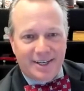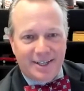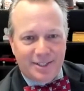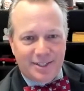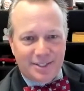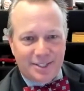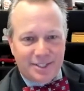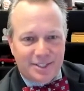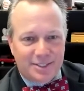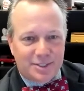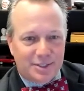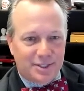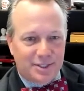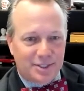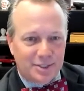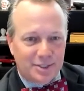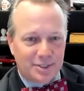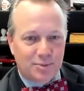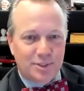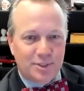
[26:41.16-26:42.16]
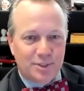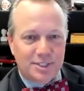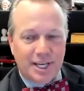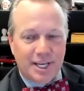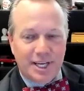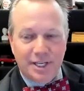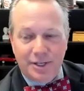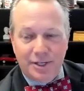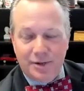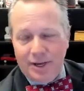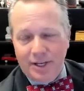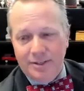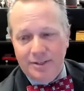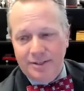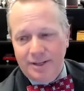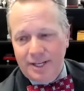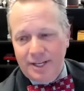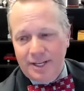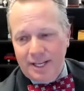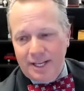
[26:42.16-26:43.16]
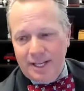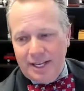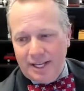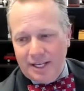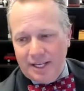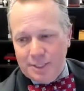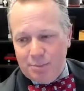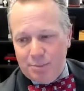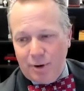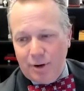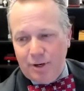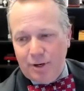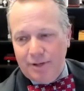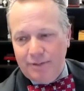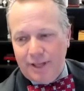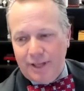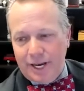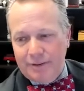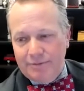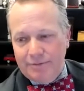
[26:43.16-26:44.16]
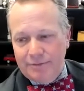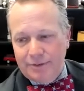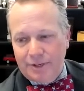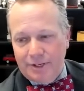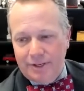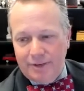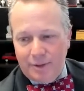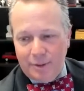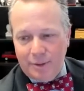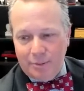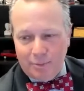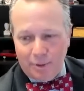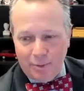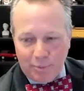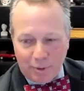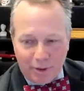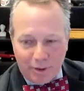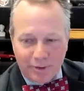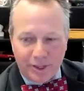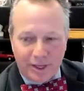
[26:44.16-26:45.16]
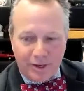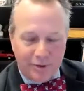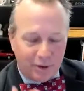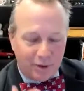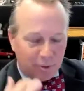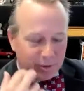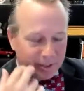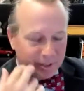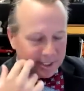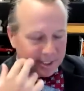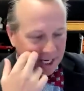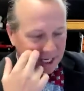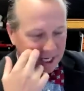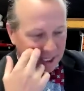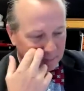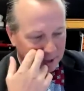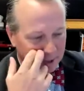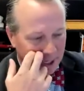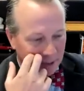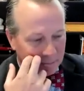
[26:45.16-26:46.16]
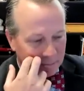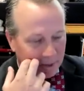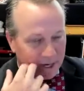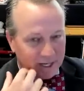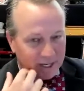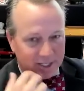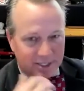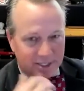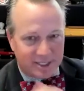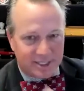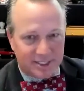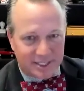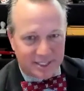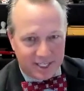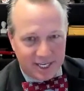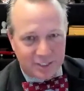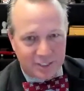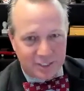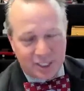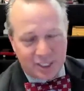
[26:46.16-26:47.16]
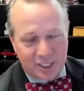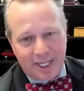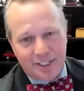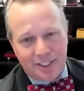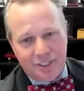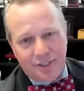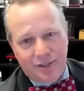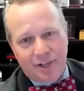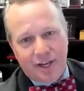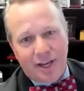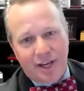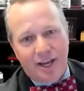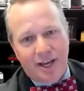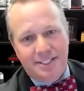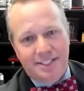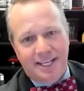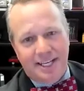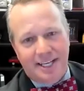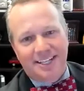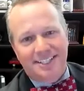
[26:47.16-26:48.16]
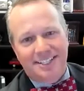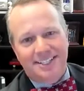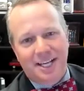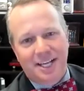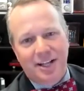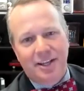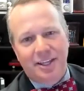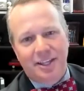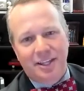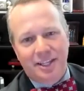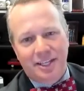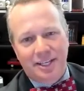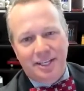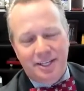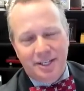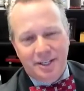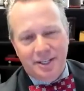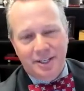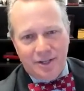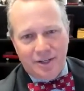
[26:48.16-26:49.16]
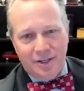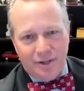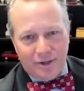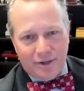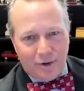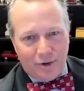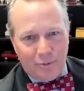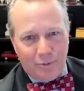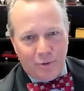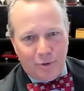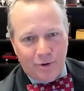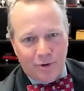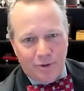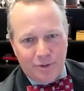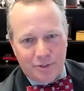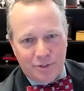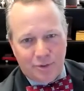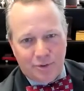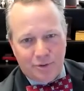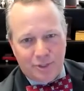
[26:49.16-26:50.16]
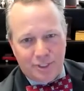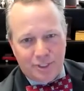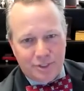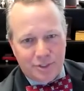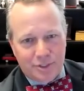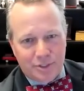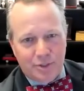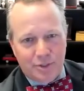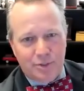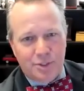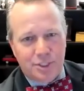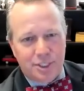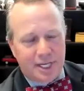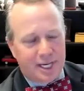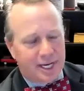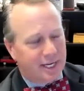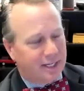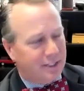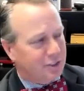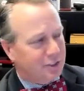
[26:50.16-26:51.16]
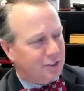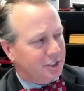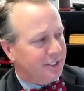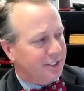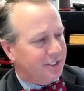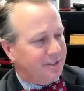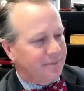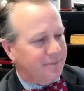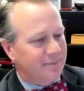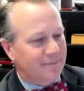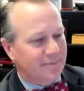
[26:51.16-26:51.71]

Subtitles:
This is what's on you. As part of that, the part that nobody's taken me up on is the educational content. I'm telling the homeowners or the association,